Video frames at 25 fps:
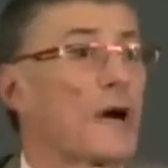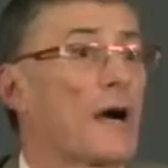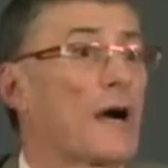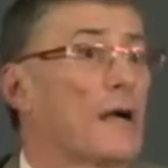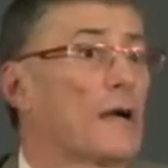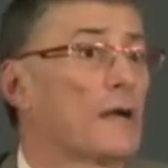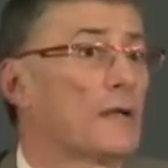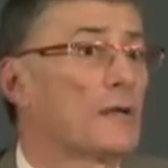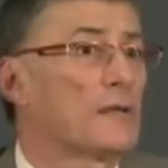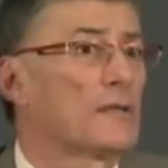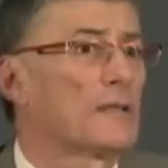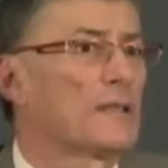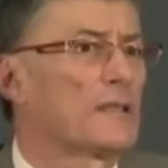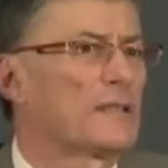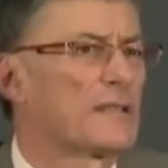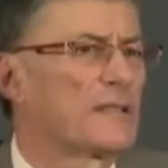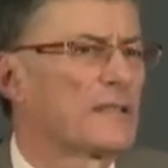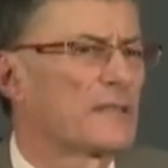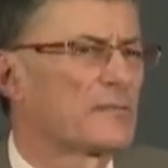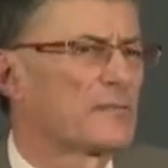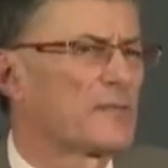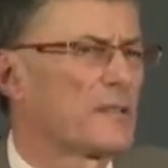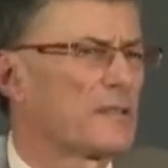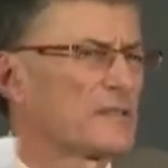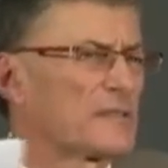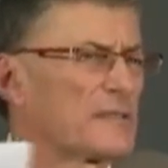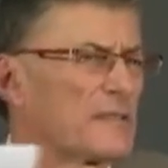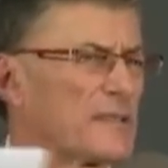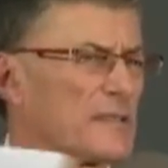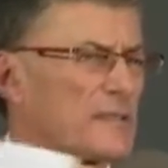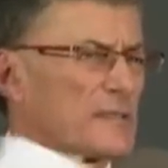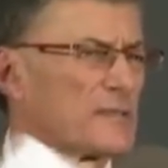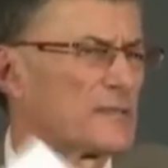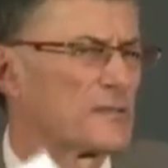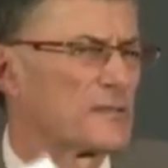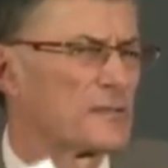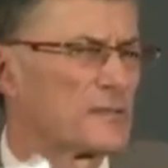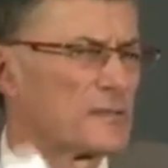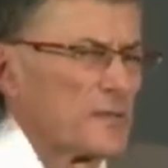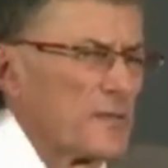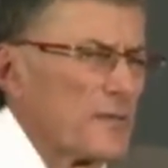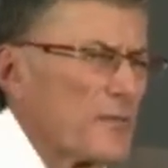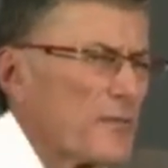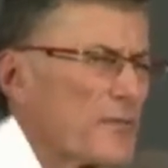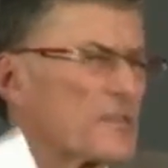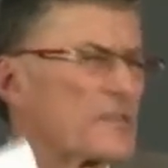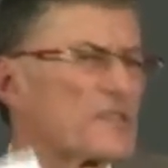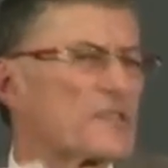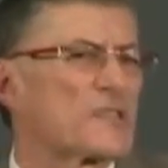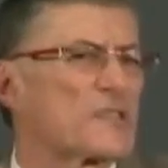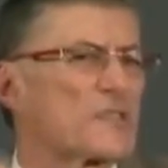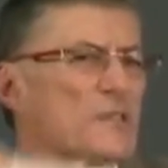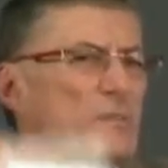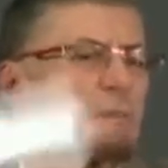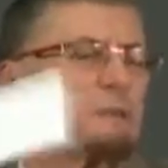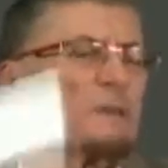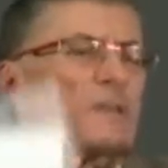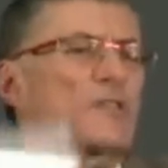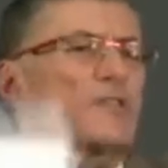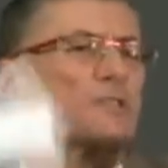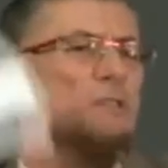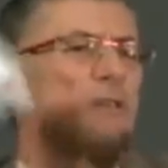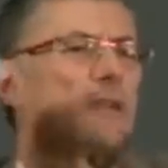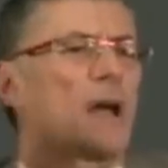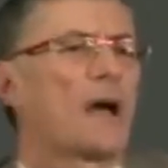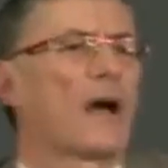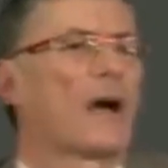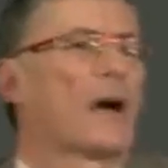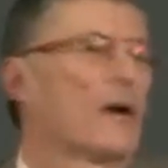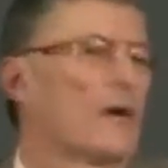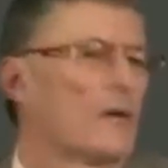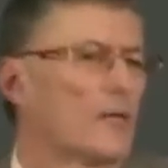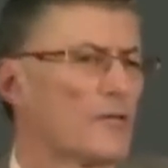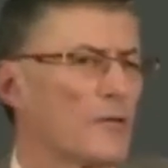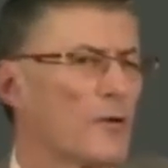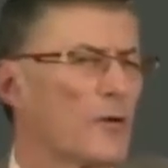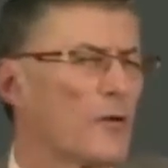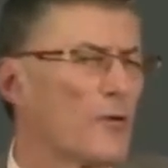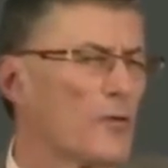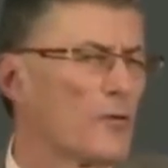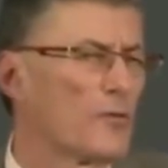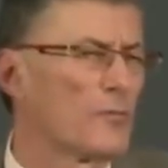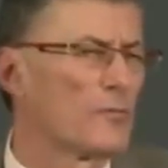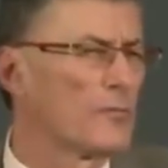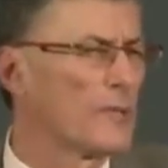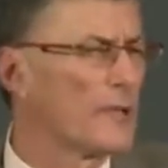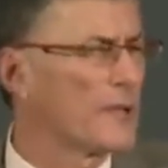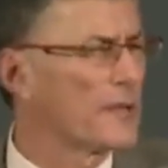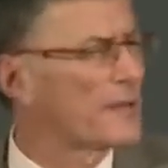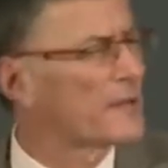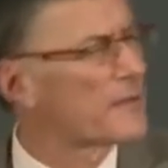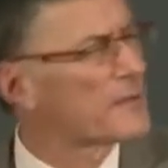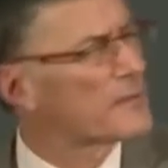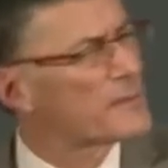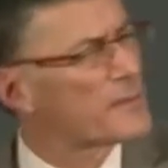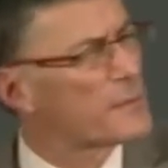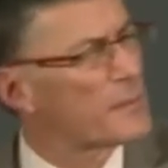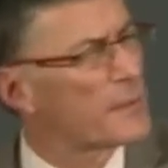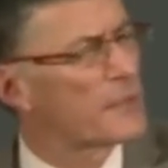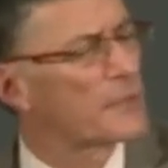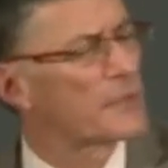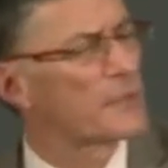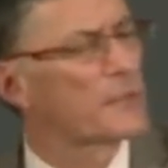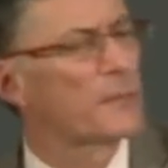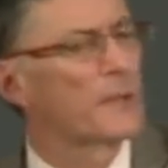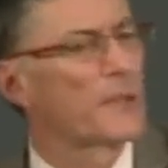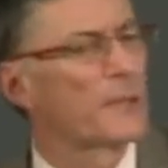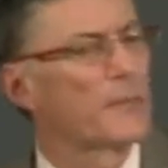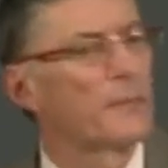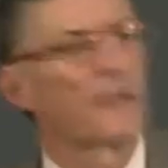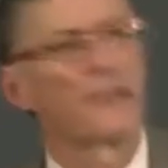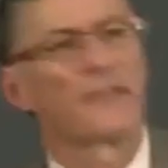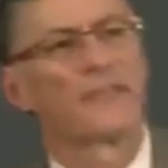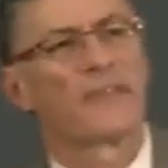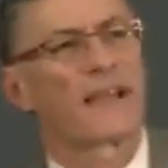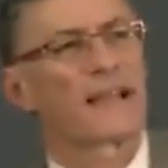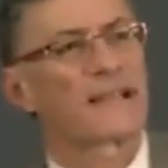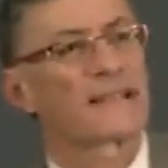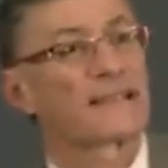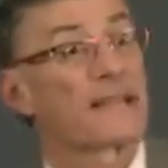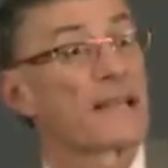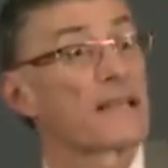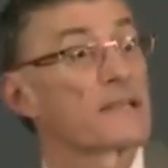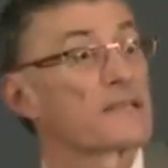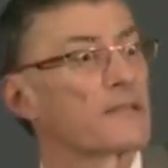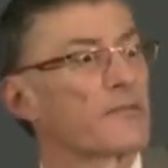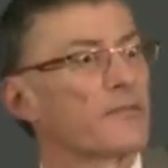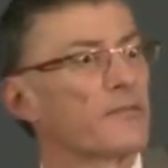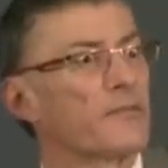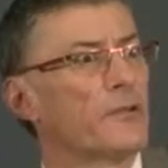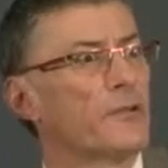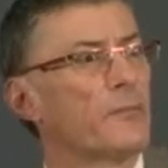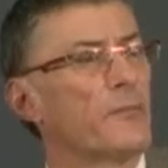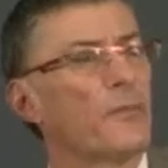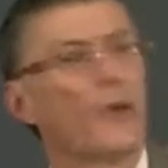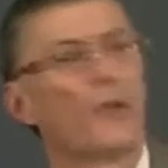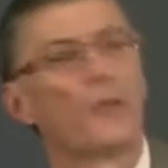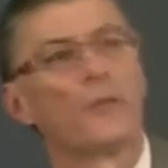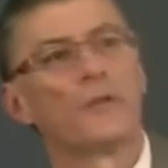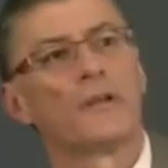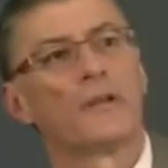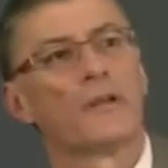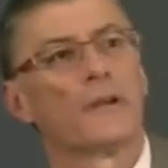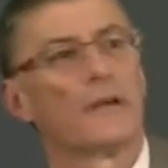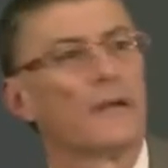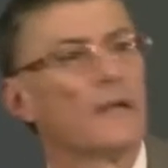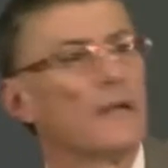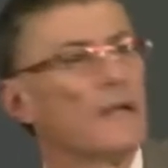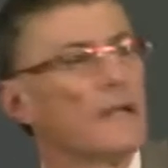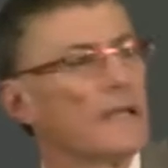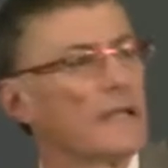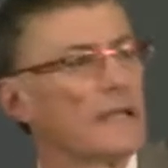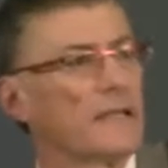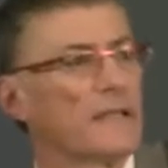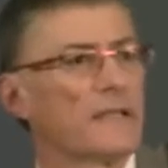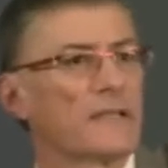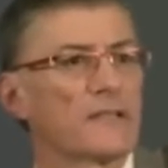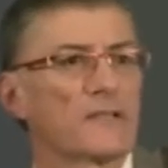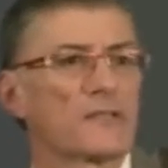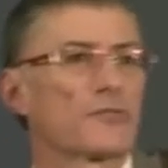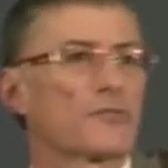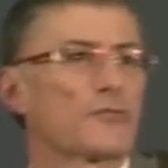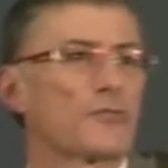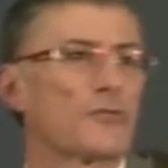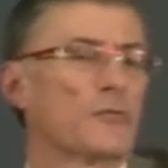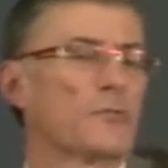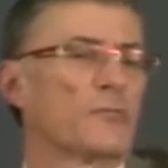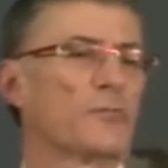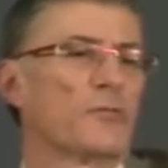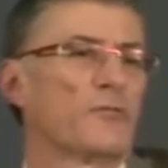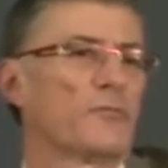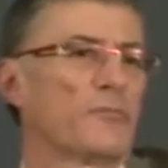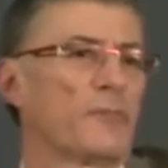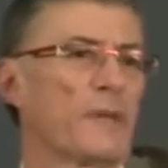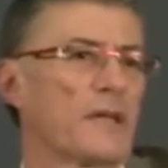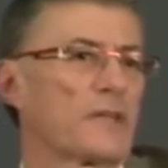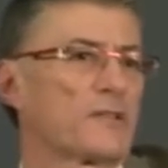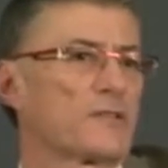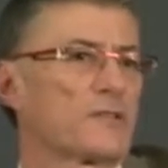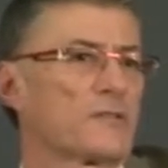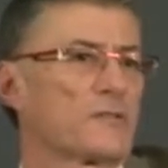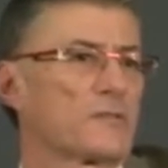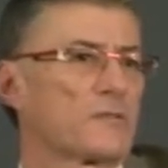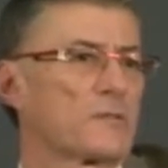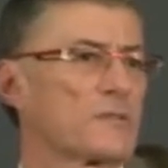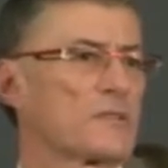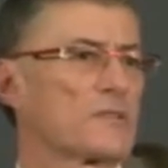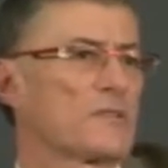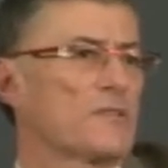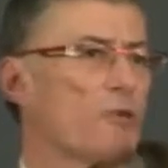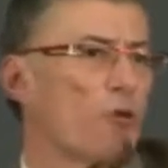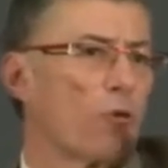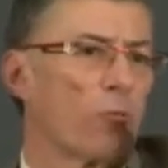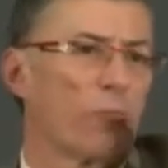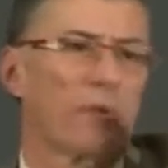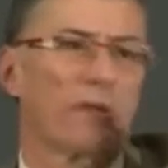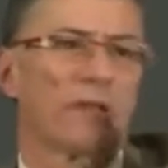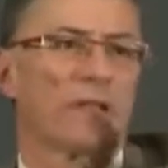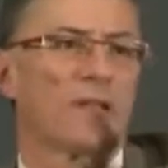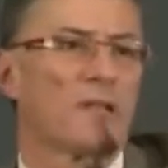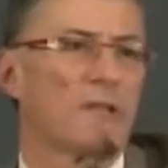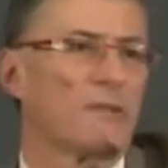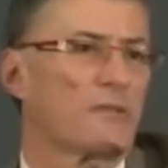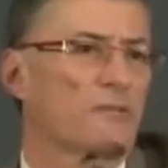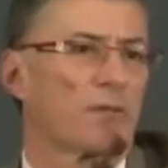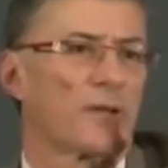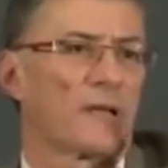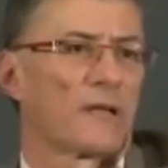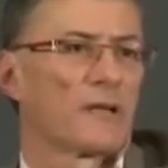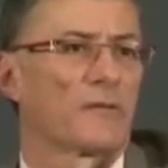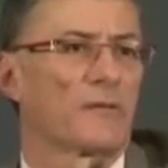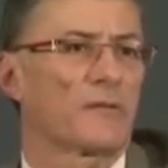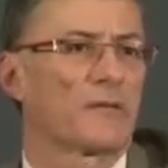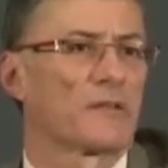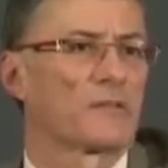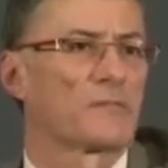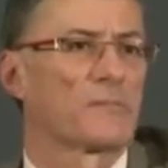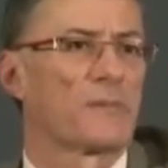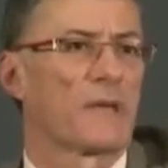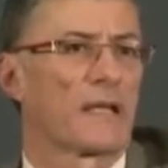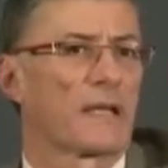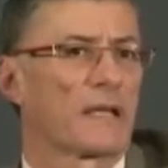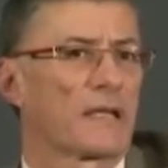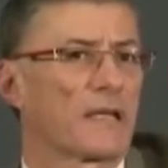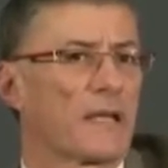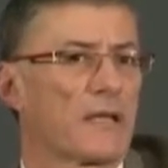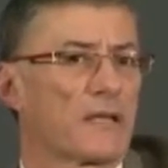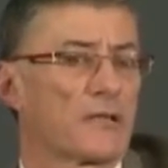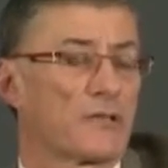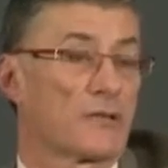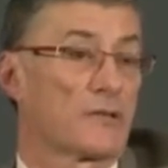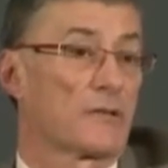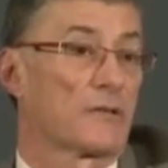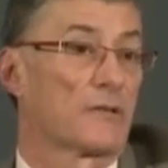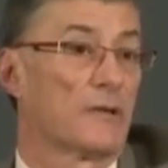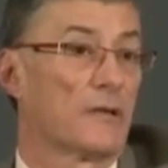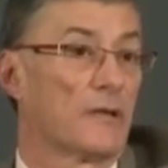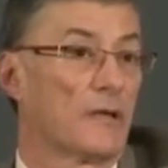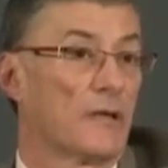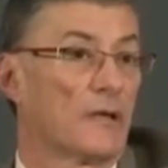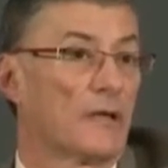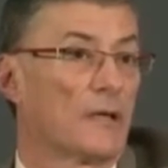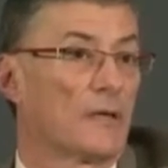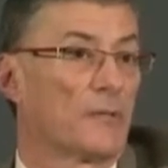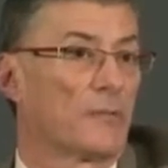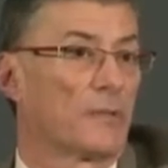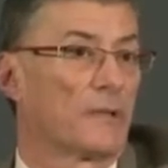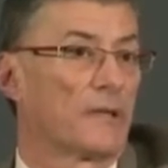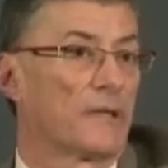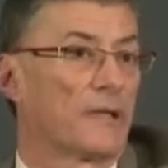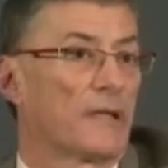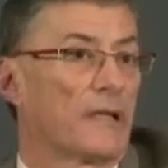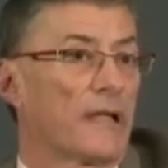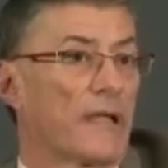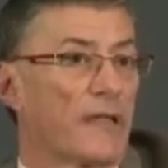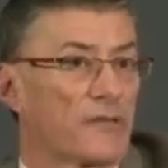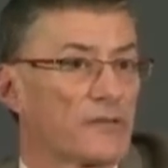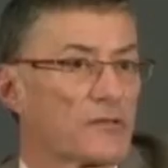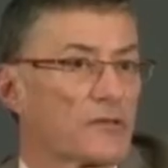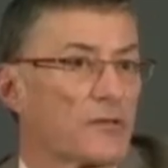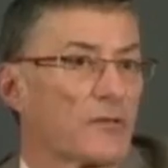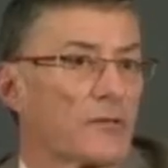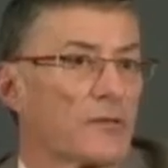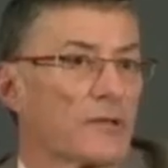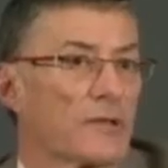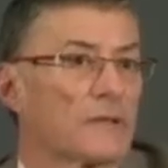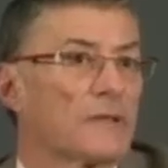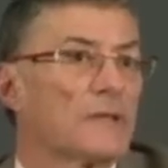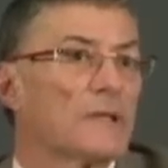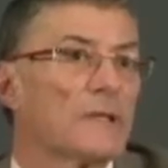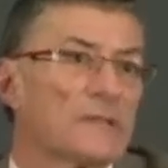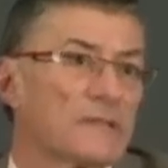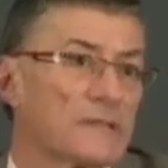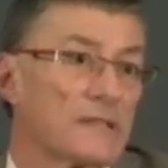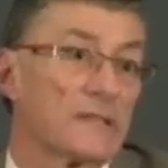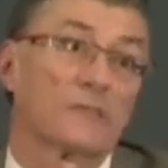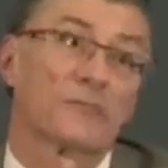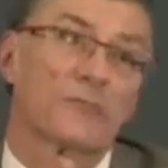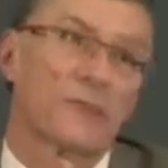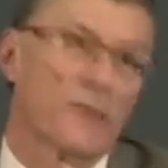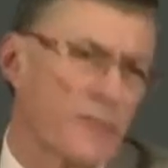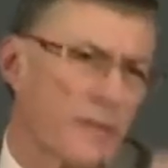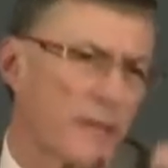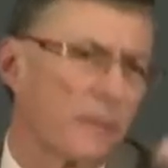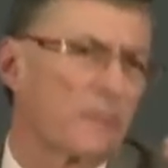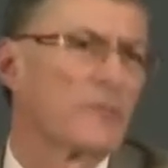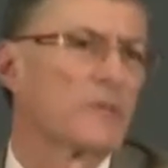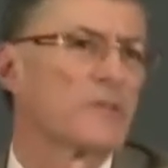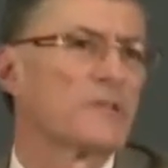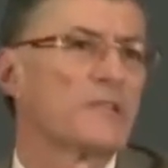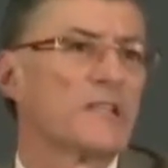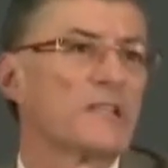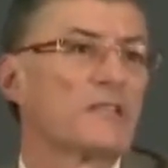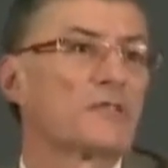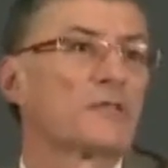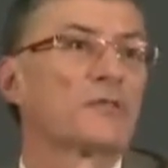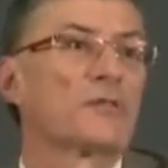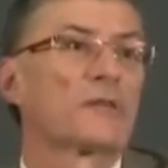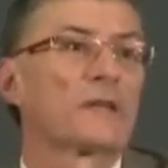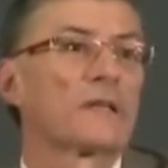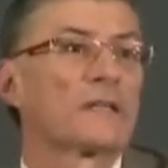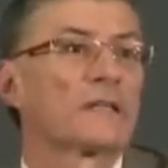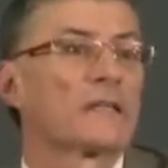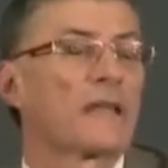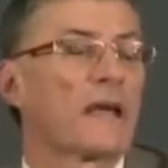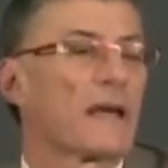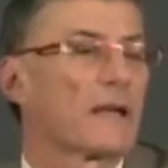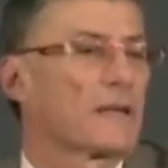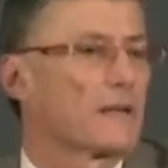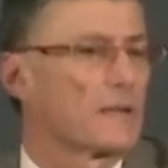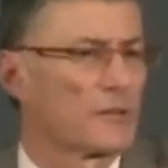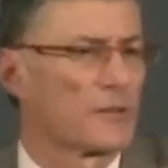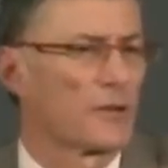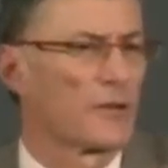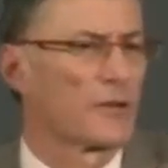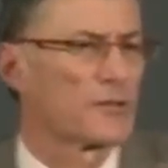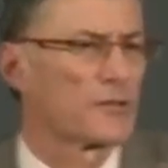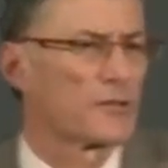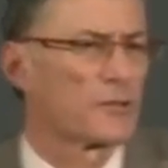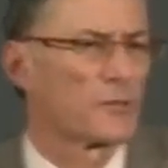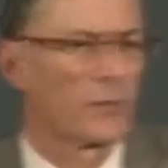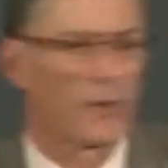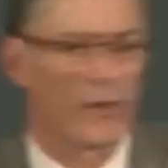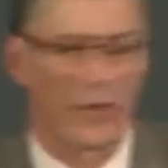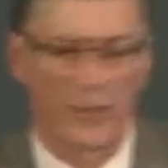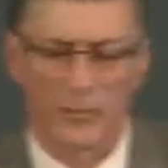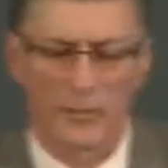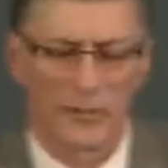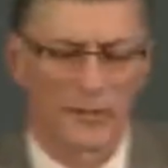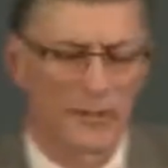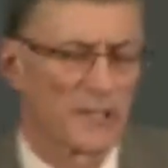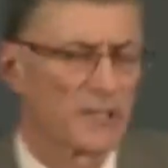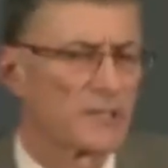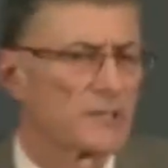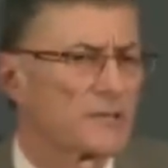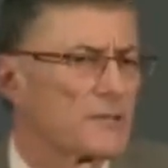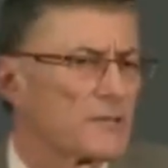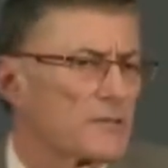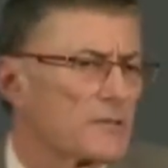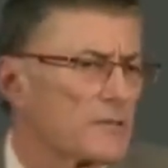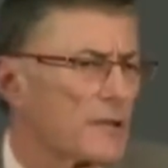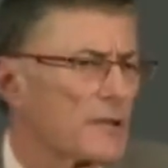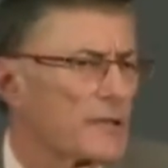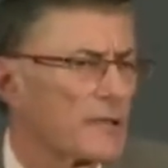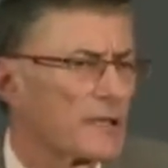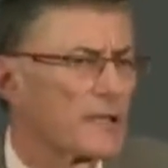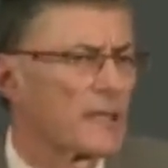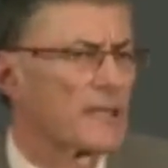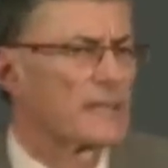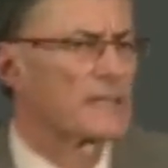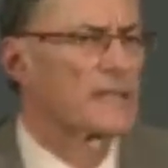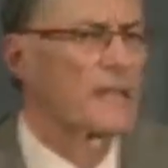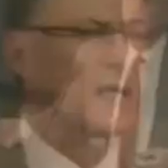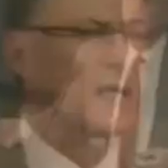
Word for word: trial. There's a sort of a suspicion of, oh, there's appeared to be a bit of excess of pneumonia in this group of patients with COPD treated with this medication. But they didn't have, so that says, well, maybe we need to look at that in a larger population. So I think